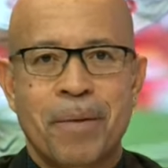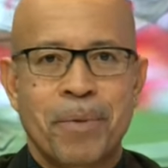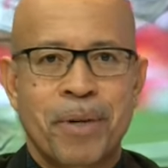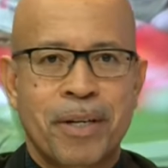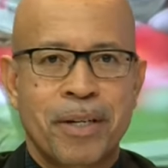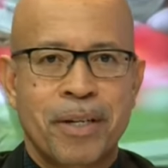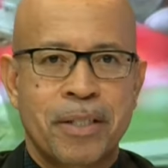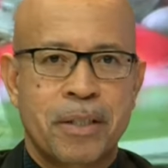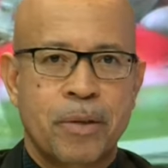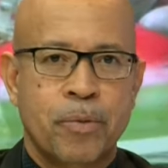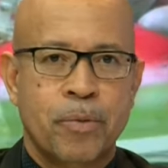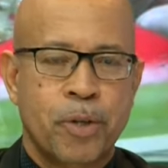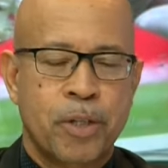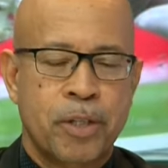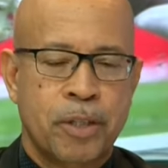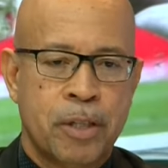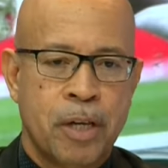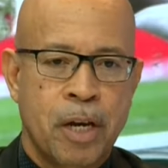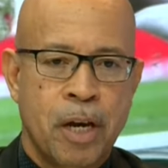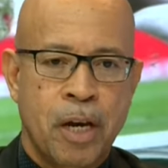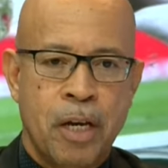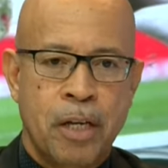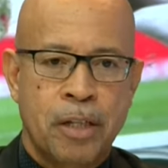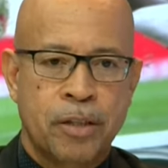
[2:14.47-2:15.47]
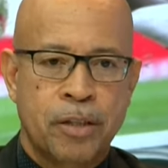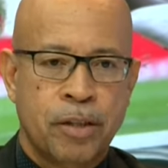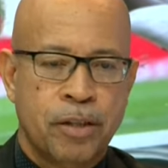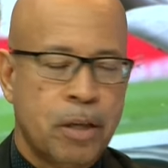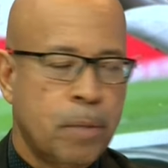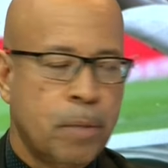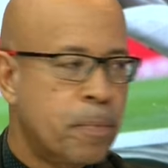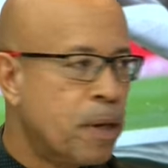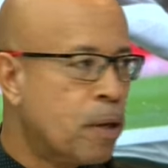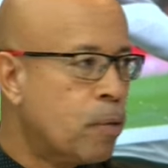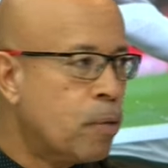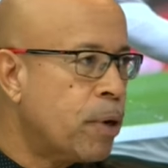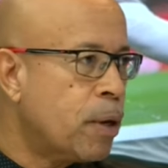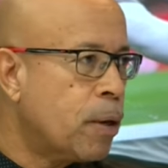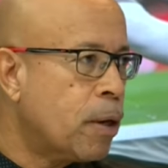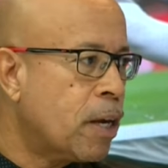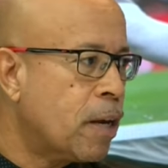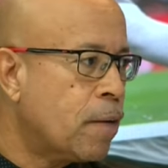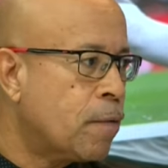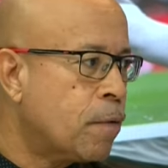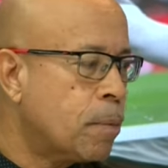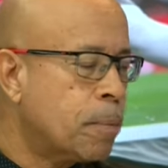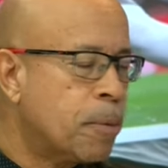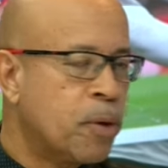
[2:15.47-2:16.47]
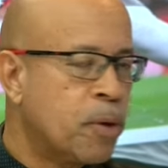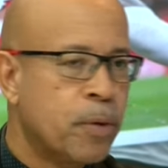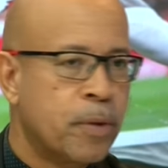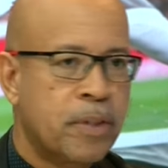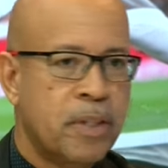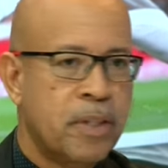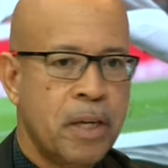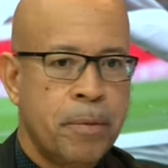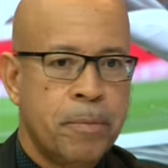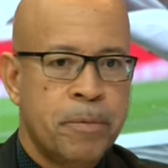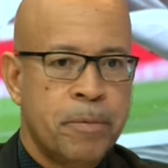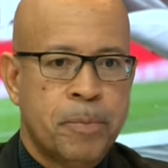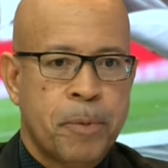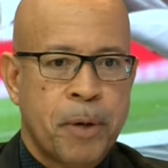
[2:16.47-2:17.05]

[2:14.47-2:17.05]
because it was such a big weekend for both teams.